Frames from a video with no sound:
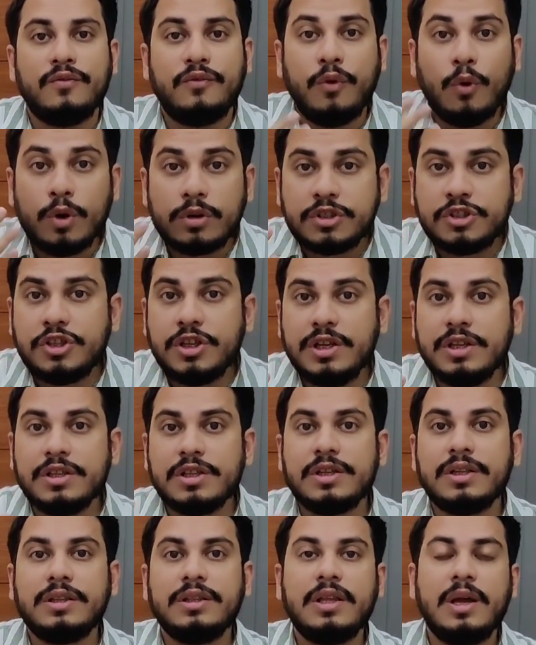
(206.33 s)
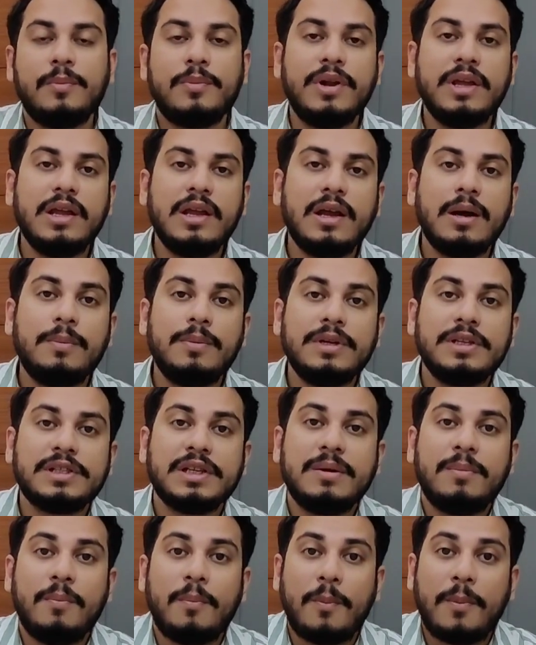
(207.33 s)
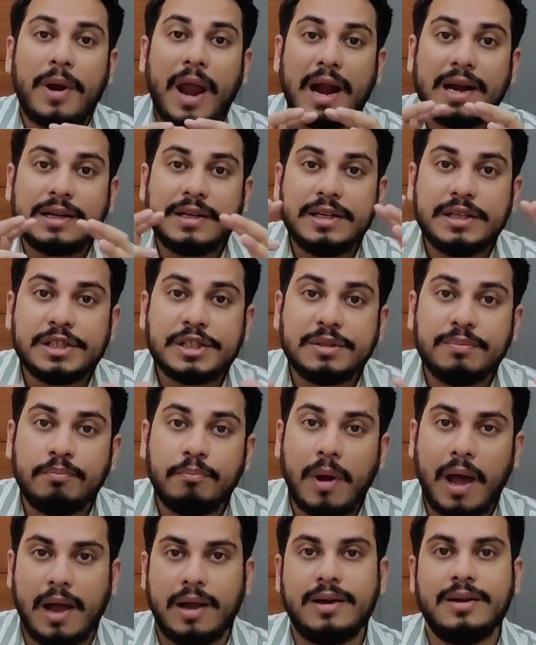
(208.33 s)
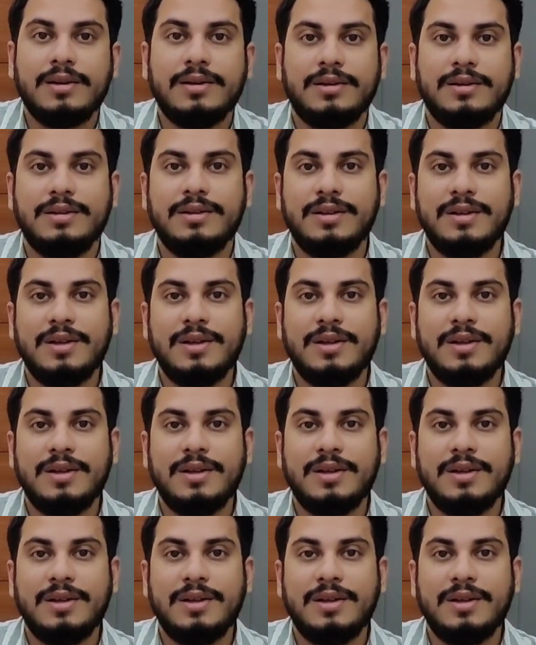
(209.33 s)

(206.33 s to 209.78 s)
Fourth change they are bringing up is a practice pack,